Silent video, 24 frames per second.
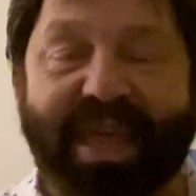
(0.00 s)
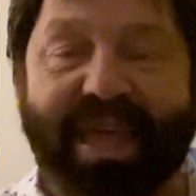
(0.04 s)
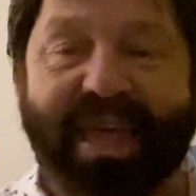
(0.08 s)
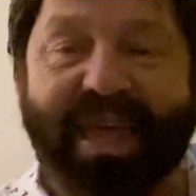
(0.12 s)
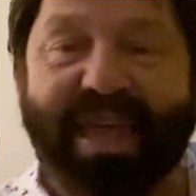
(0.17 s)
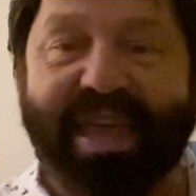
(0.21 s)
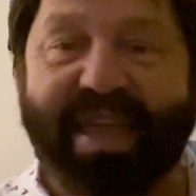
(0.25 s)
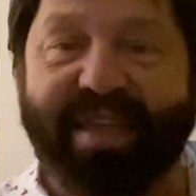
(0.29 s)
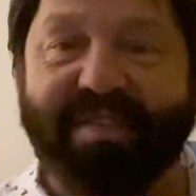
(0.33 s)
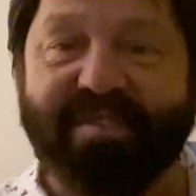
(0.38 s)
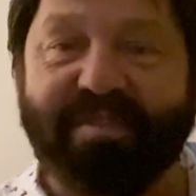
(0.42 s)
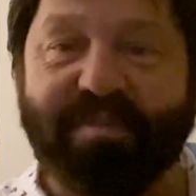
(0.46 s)

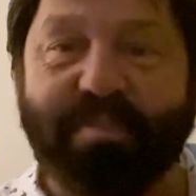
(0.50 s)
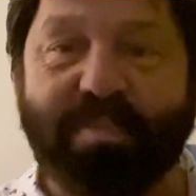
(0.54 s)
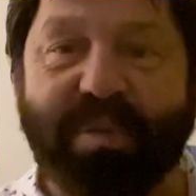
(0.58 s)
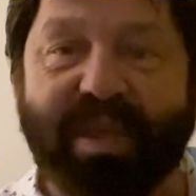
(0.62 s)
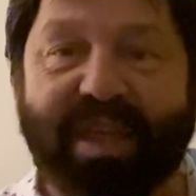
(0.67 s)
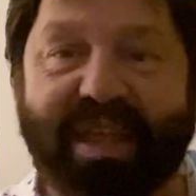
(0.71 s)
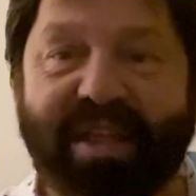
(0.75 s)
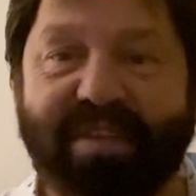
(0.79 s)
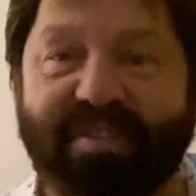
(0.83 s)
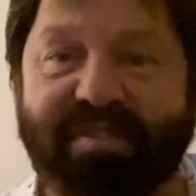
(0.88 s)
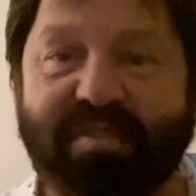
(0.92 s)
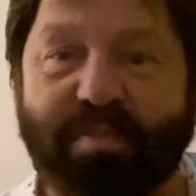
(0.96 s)
his
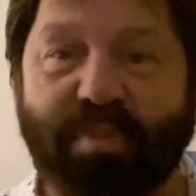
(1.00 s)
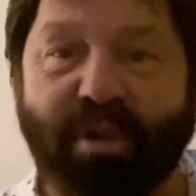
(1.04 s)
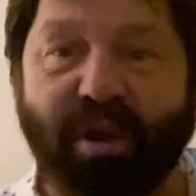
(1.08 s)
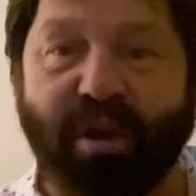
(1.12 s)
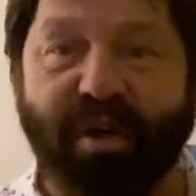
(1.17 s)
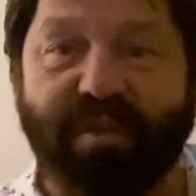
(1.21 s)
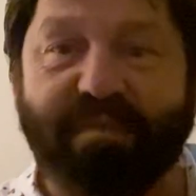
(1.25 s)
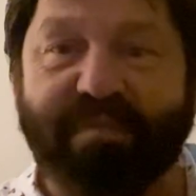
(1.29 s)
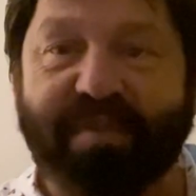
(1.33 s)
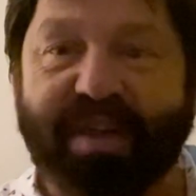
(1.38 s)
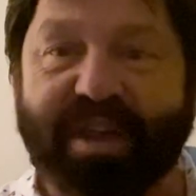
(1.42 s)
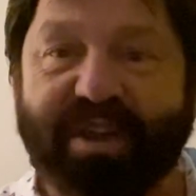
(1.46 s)
peace,
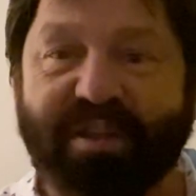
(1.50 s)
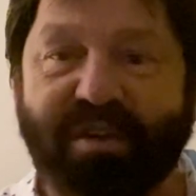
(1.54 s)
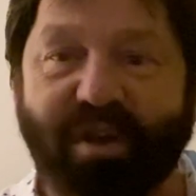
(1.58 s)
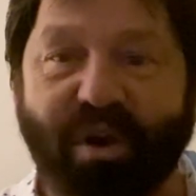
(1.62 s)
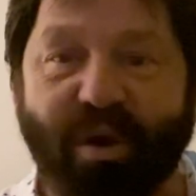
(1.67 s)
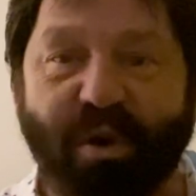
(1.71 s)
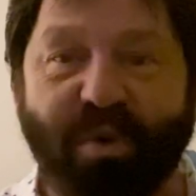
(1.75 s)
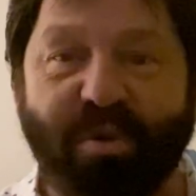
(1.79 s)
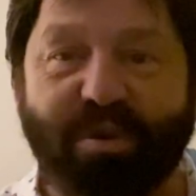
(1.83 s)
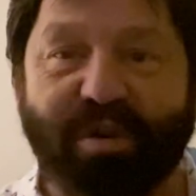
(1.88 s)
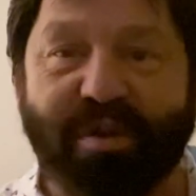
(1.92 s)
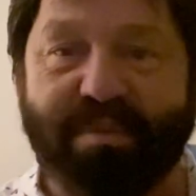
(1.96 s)
perfect,
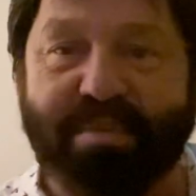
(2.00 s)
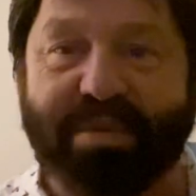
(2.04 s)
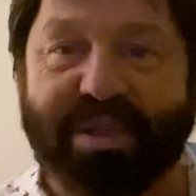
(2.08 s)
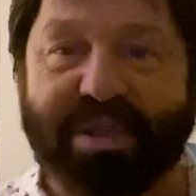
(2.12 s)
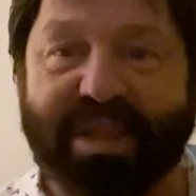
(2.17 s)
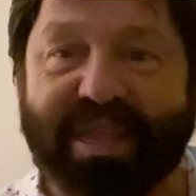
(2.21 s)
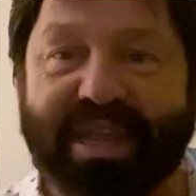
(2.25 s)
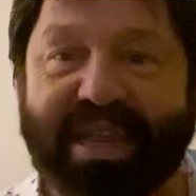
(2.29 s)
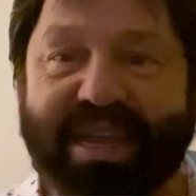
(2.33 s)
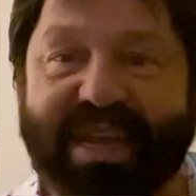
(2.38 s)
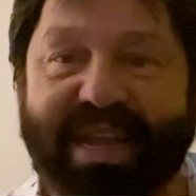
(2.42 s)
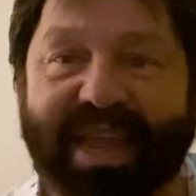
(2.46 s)
whole,
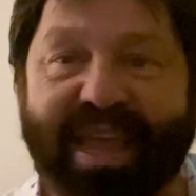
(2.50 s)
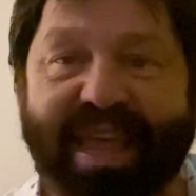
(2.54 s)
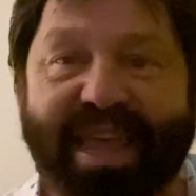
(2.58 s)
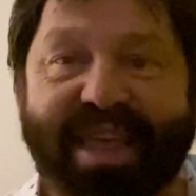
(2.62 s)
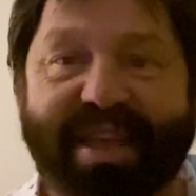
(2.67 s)
complete,